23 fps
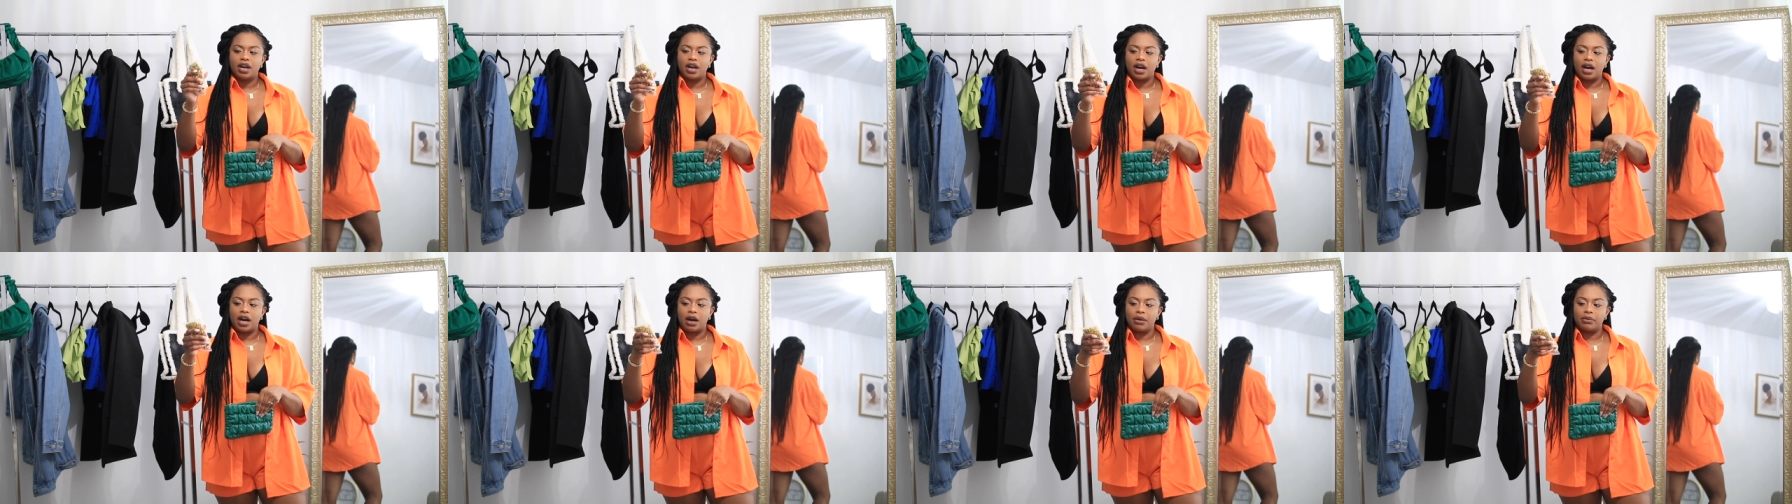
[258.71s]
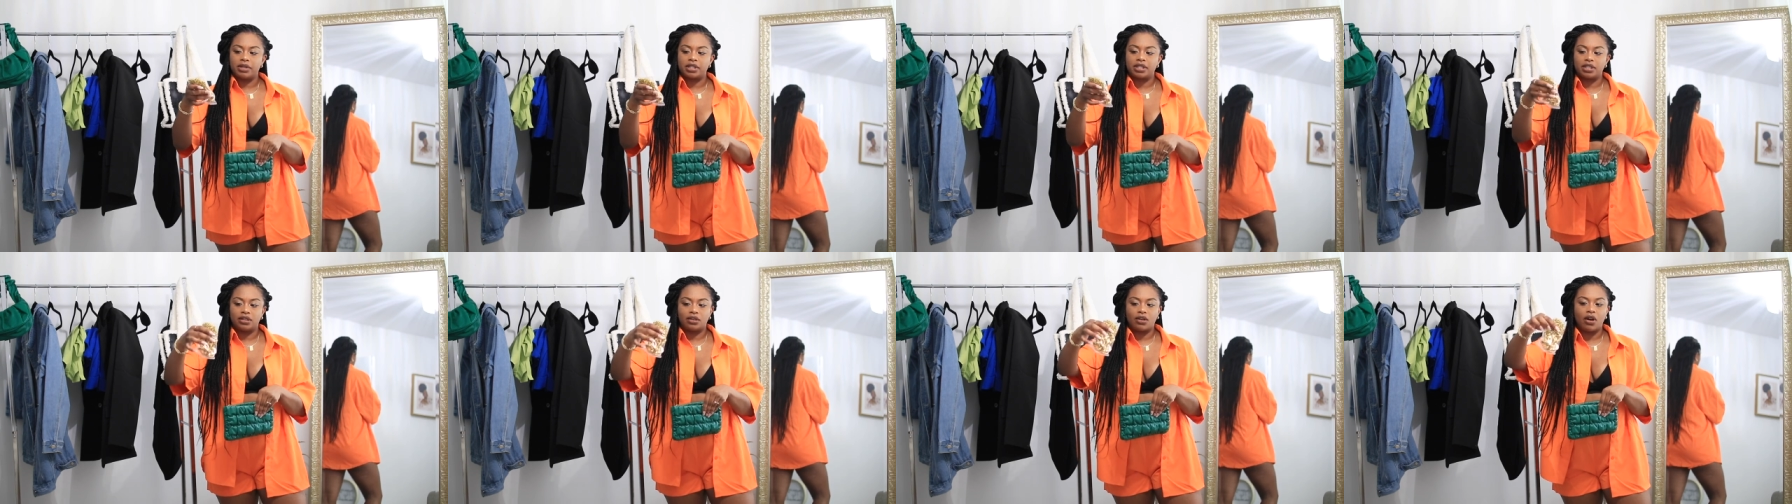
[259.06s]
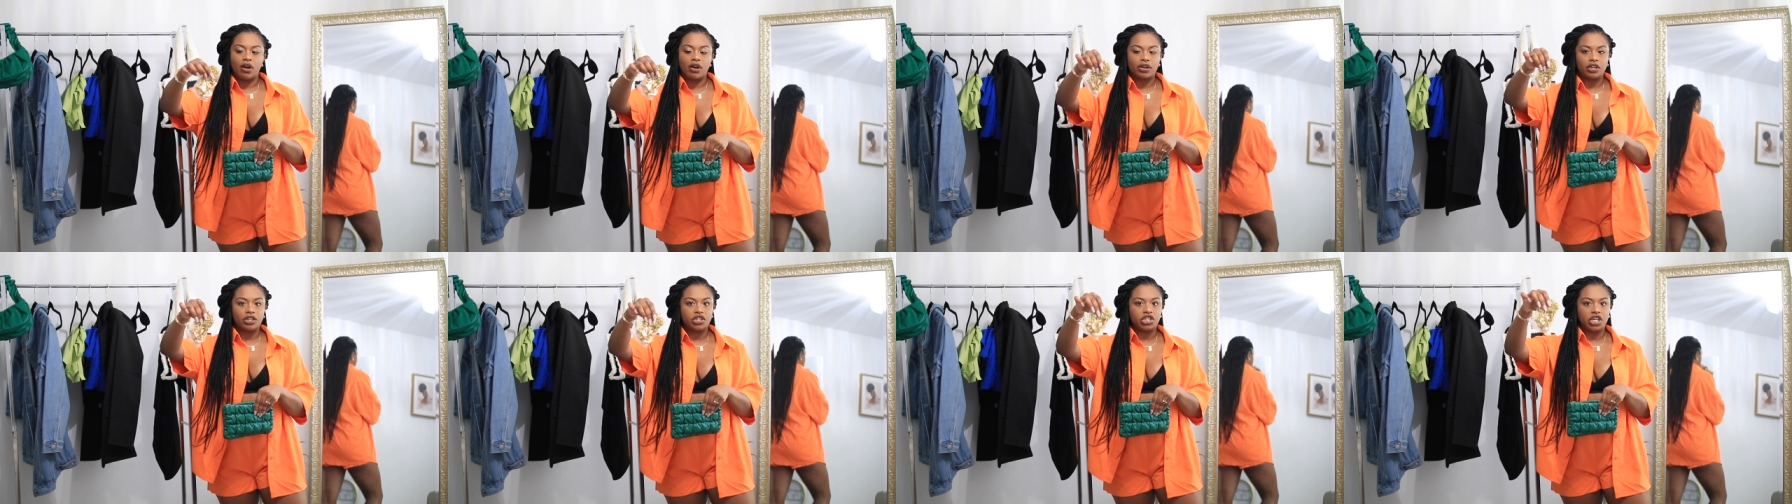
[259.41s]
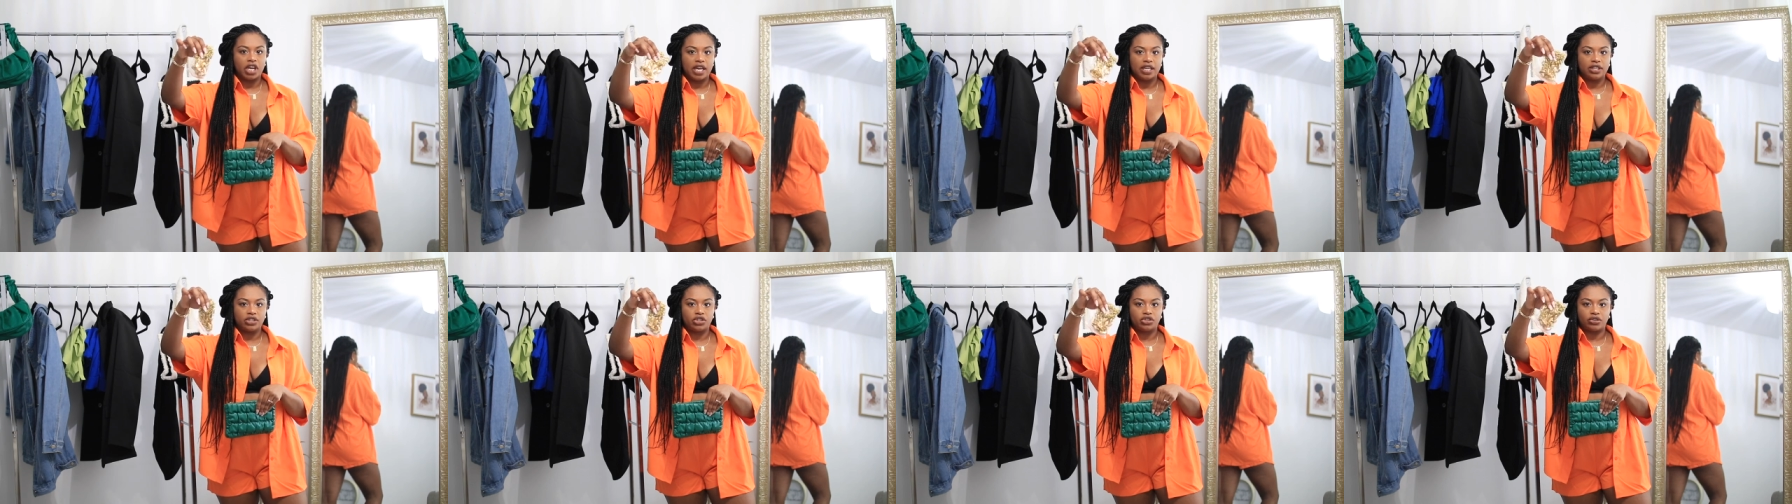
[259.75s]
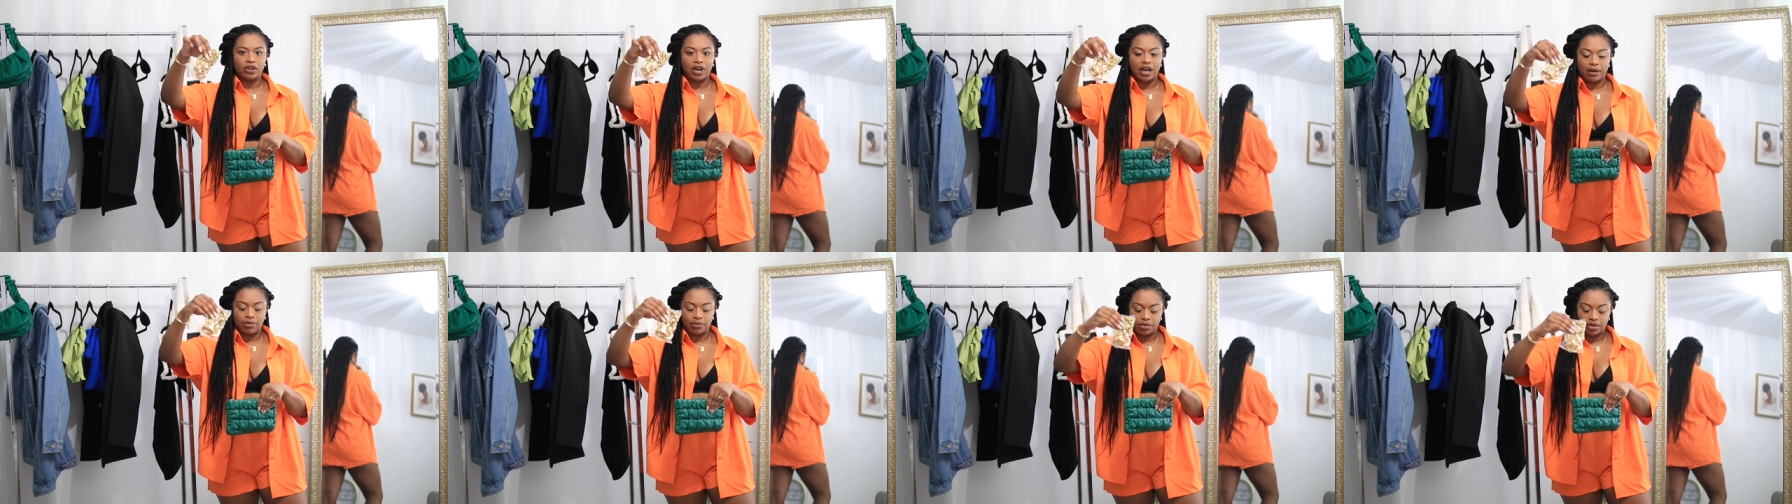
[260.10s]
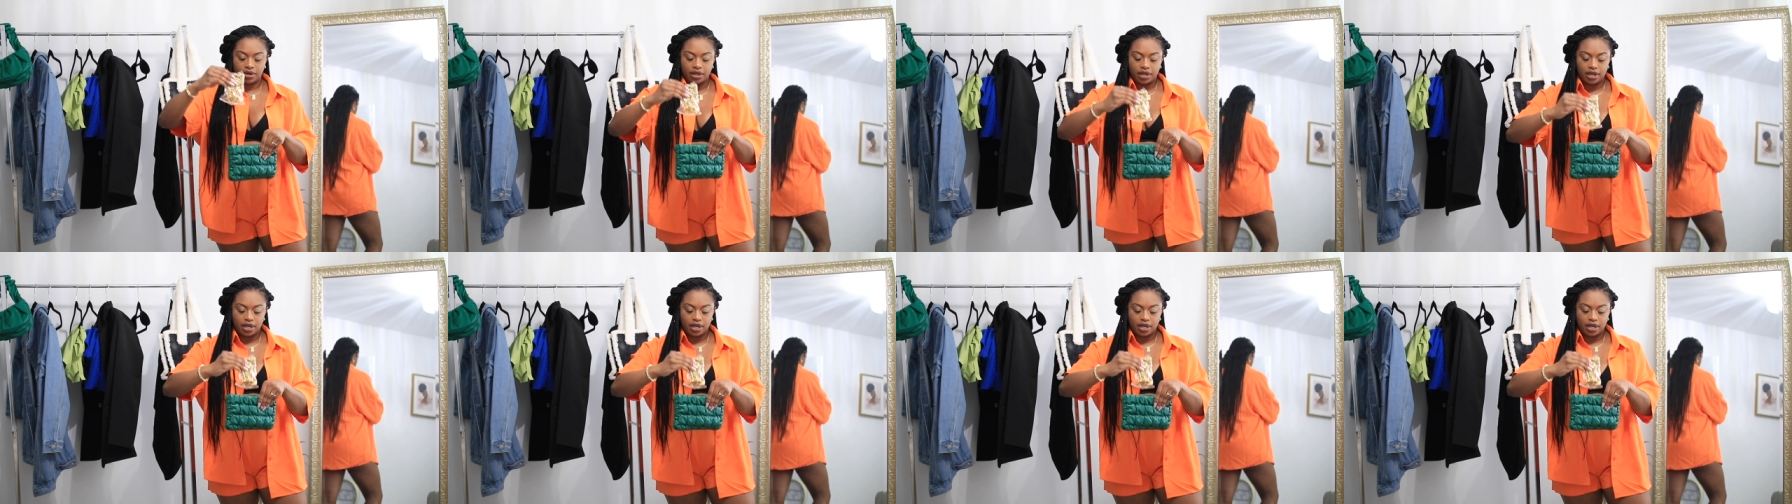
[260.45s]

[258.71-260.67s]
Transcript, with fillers: Um, it's a long chain strap,